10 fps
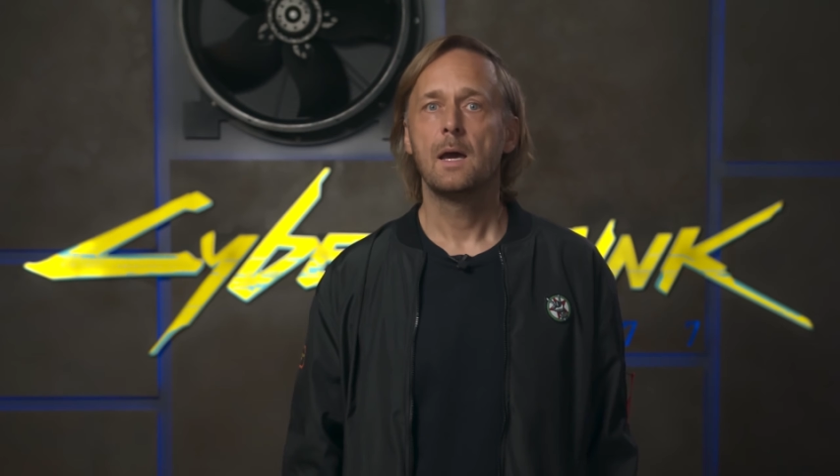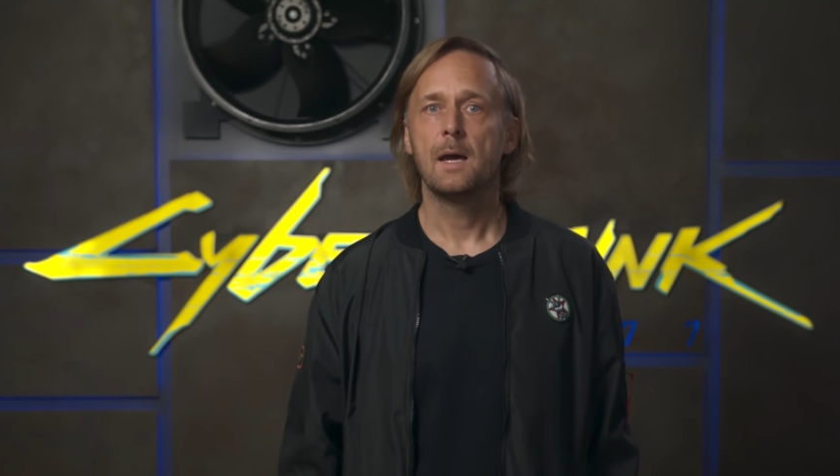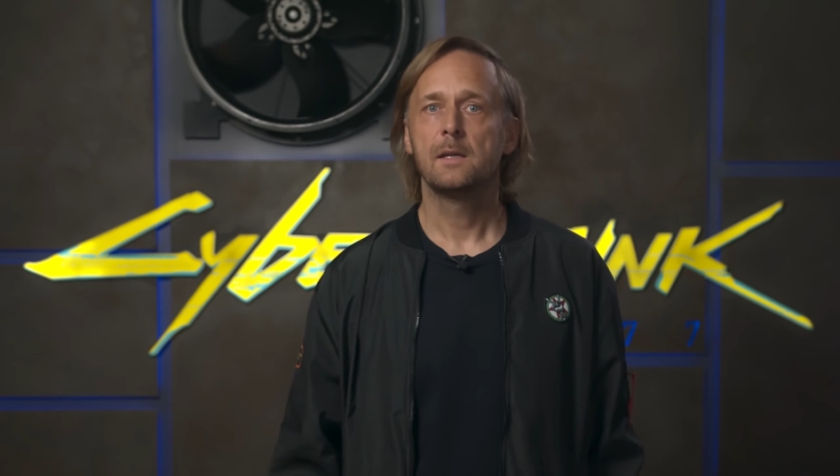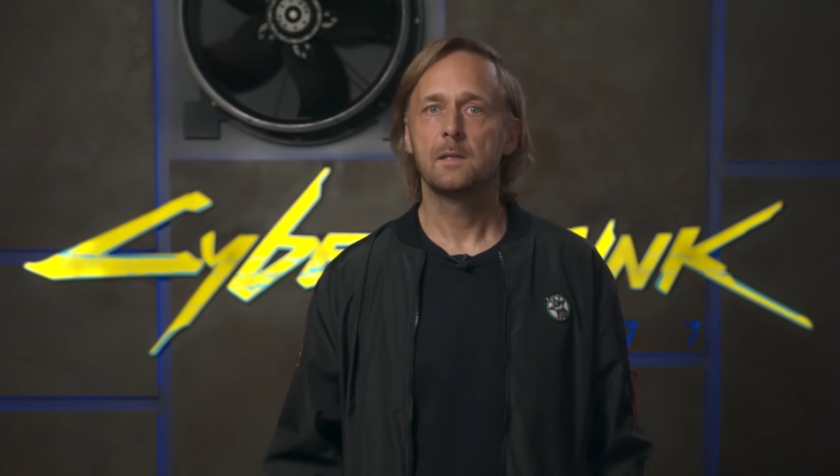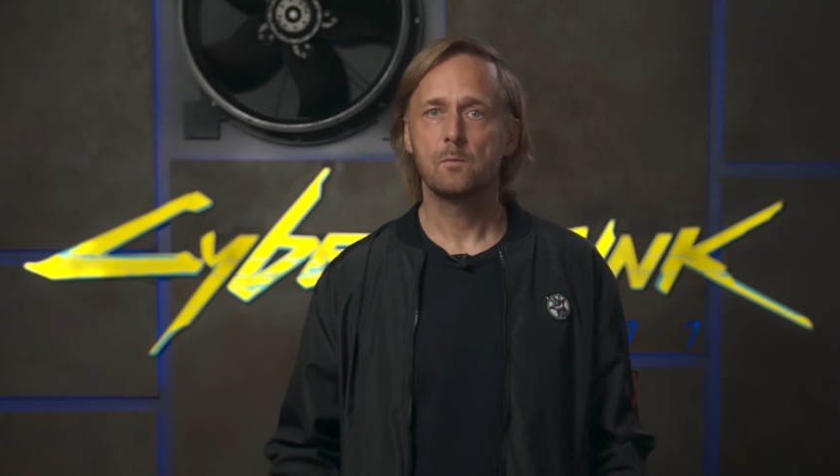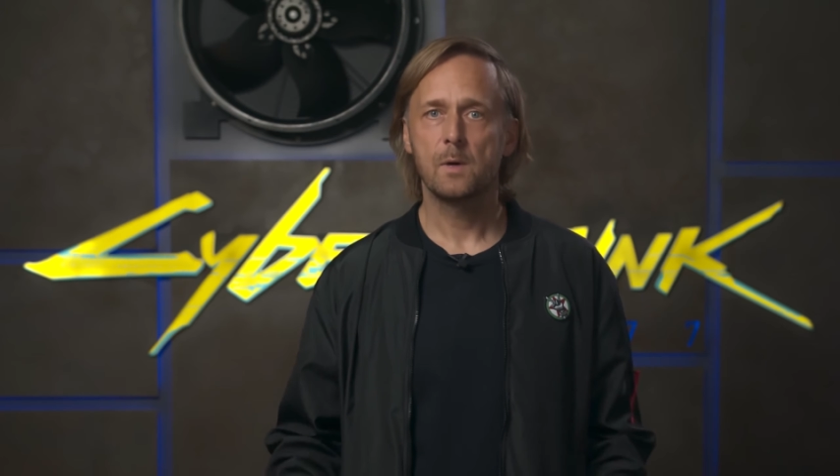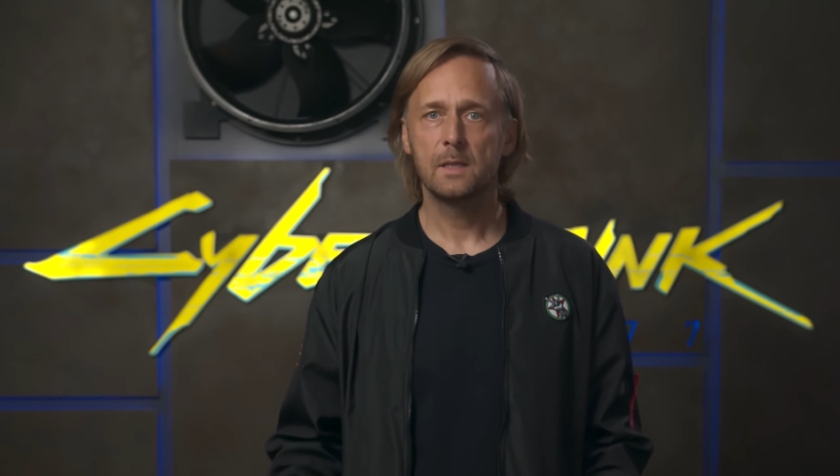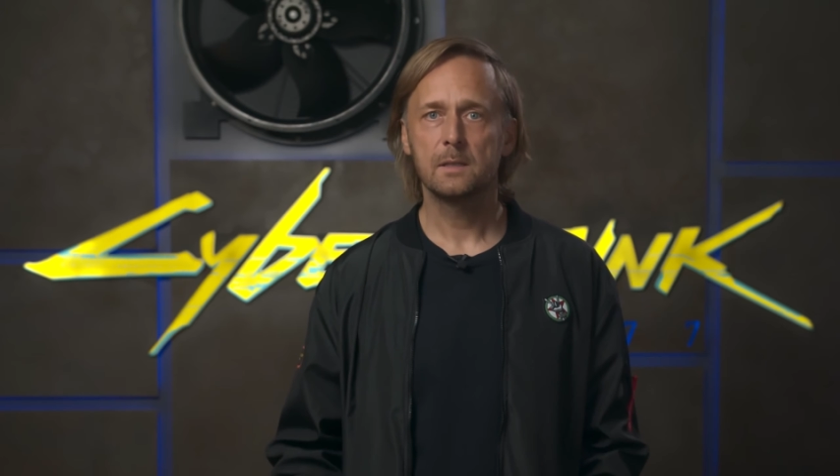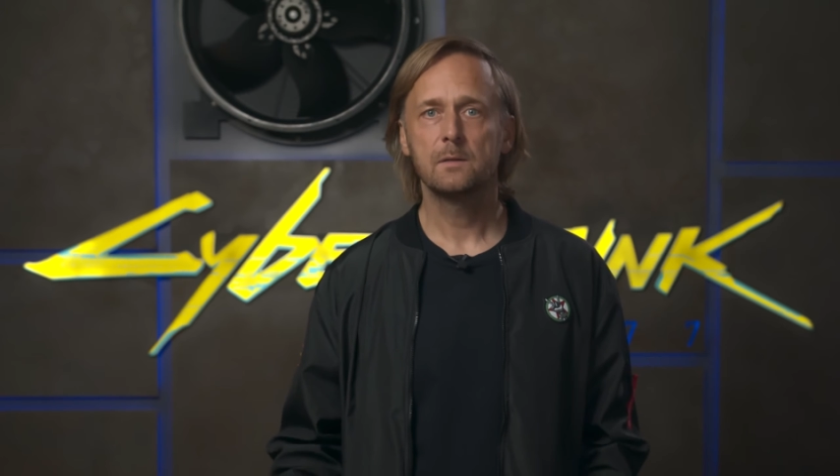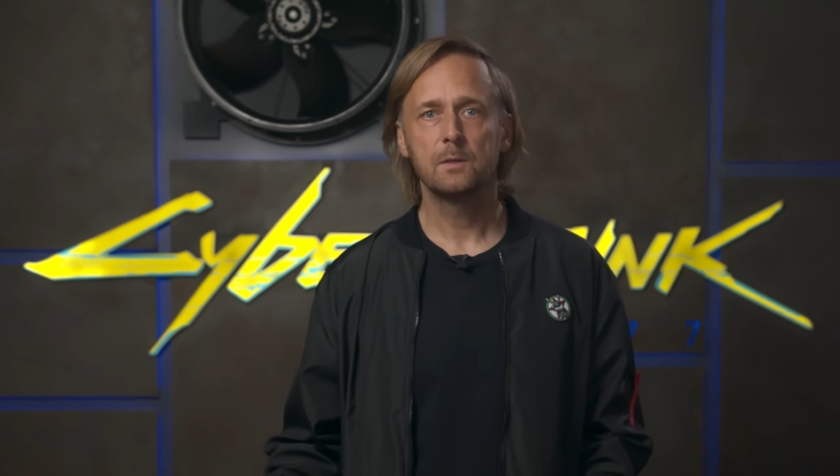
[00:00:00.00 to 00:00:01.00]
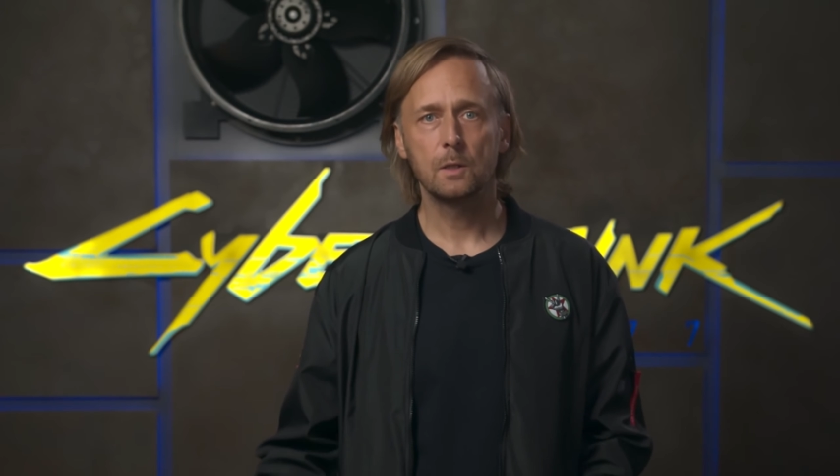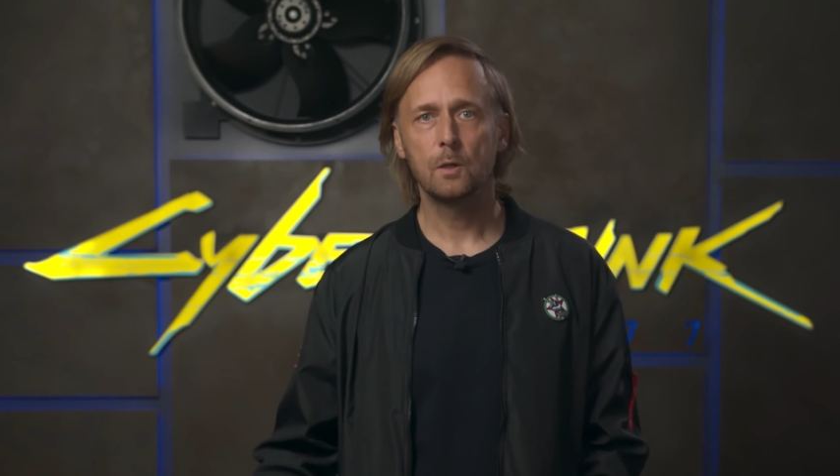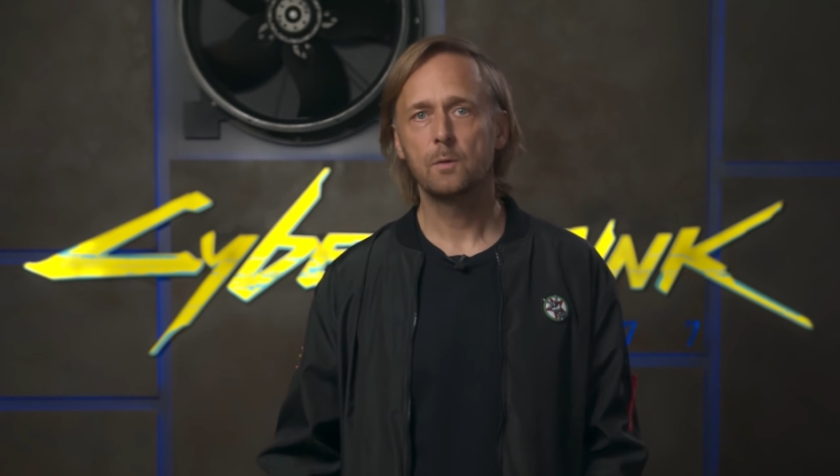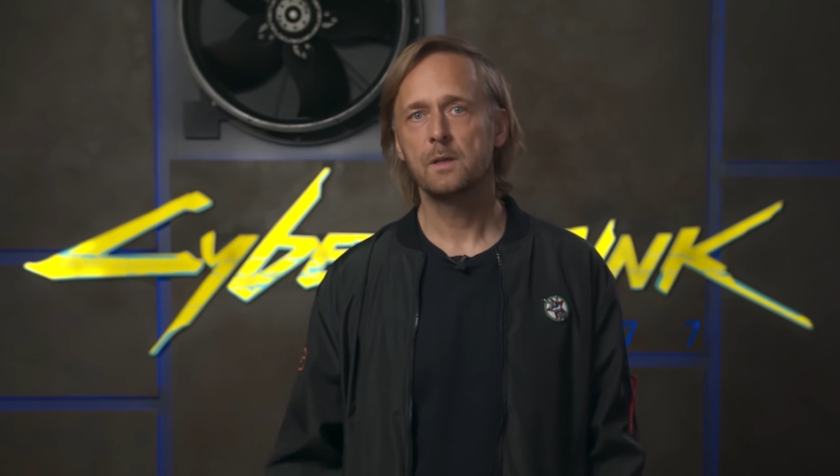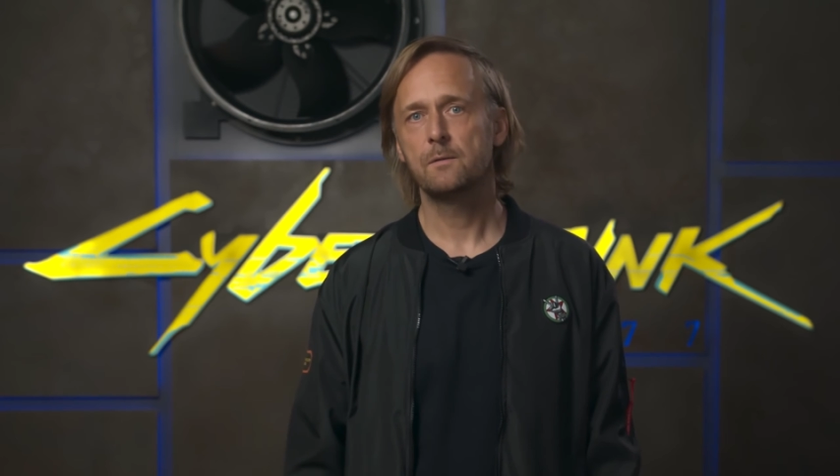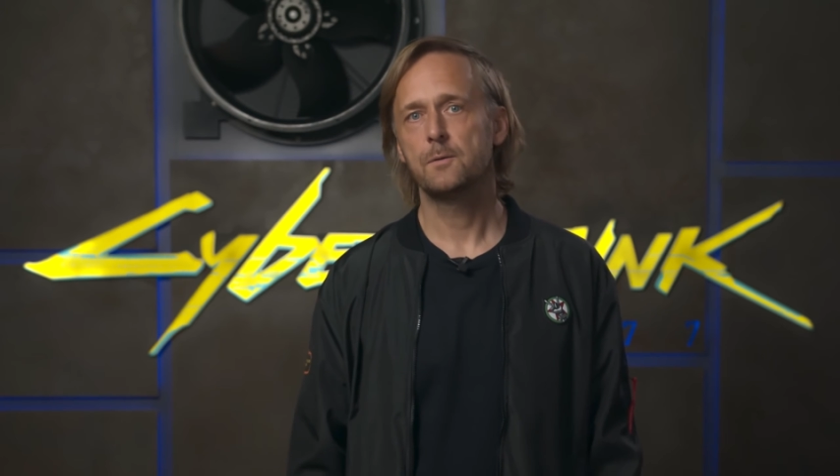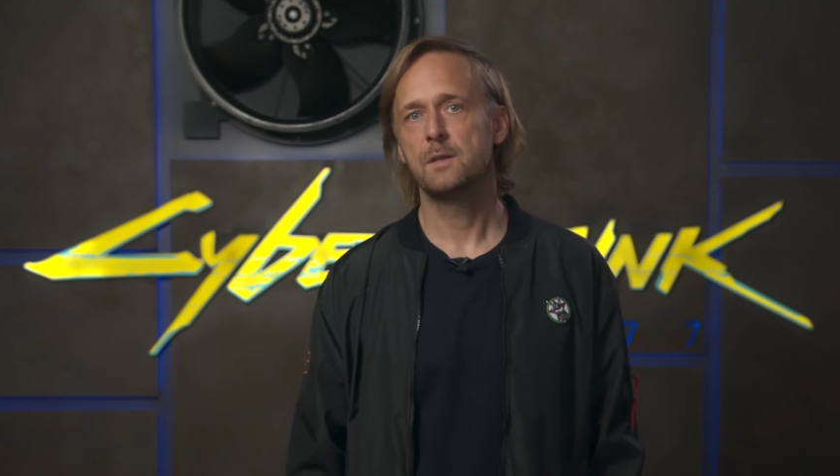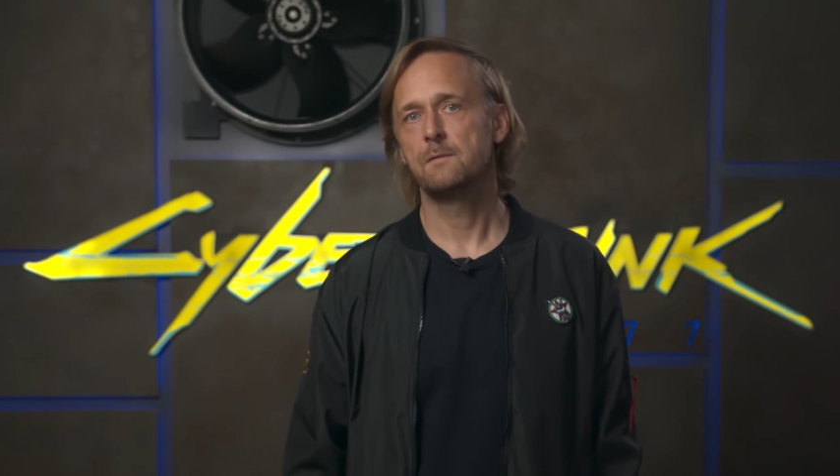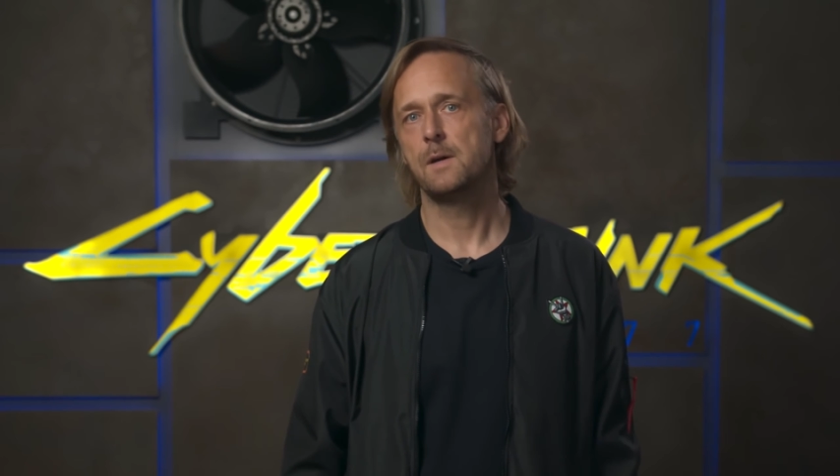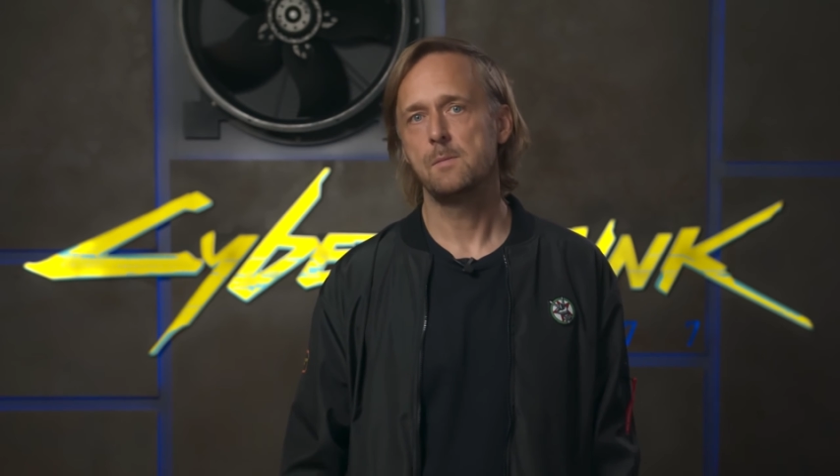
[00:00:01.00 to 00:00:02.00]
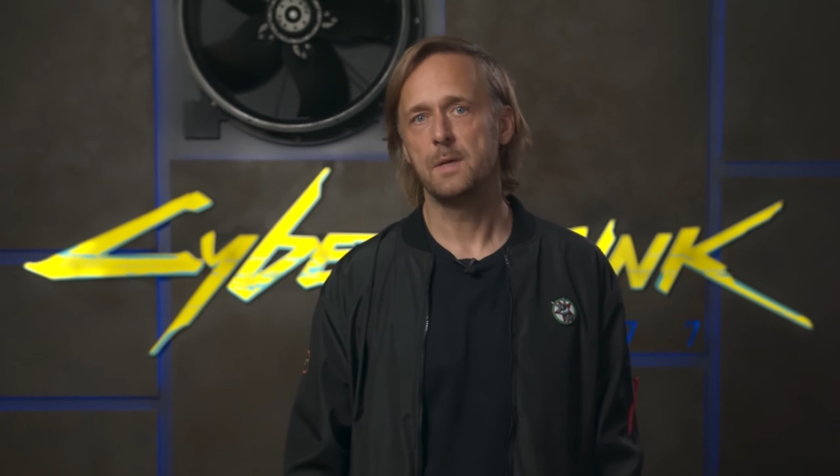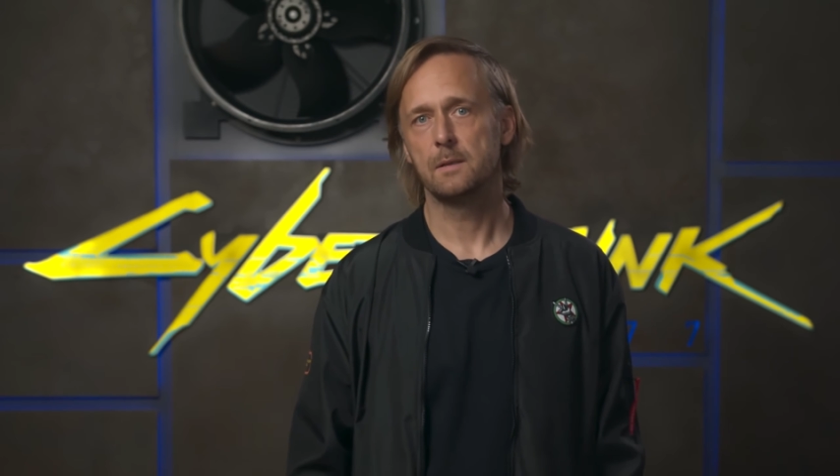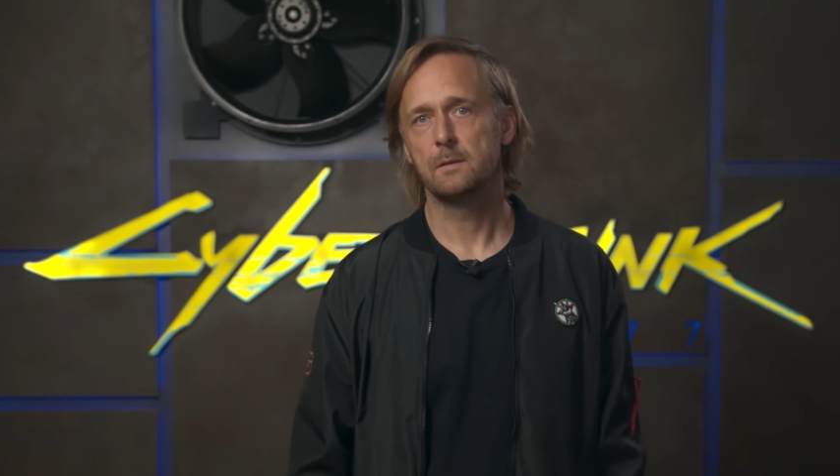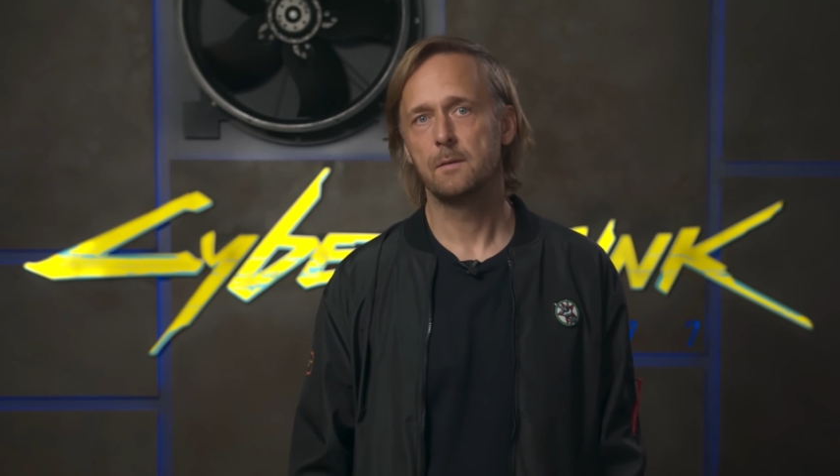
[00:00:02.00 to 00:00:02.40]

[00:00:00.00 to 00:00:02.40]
and in a relatively loading-free environment.